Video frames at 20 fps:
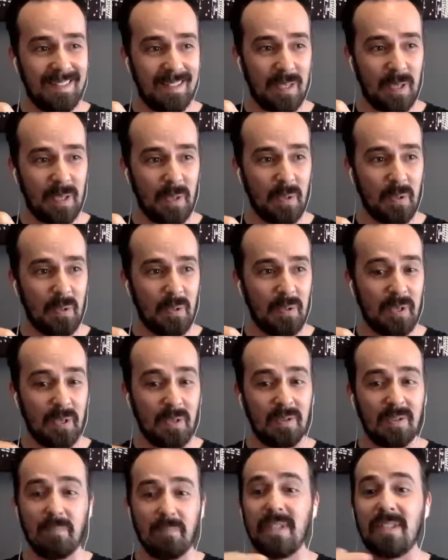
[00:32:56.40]
to do
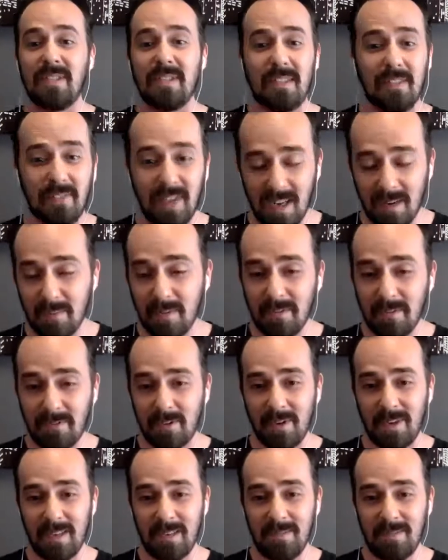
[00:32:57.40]
some business development
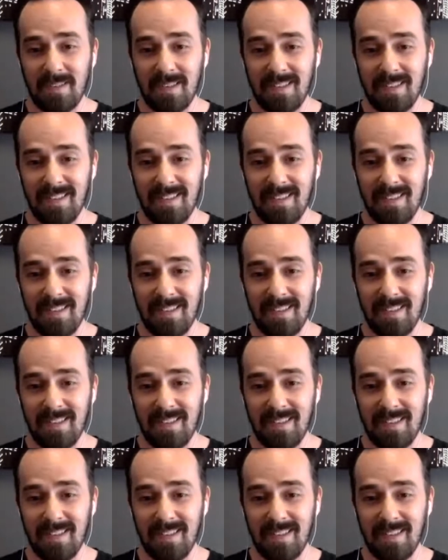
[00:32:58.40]
for you,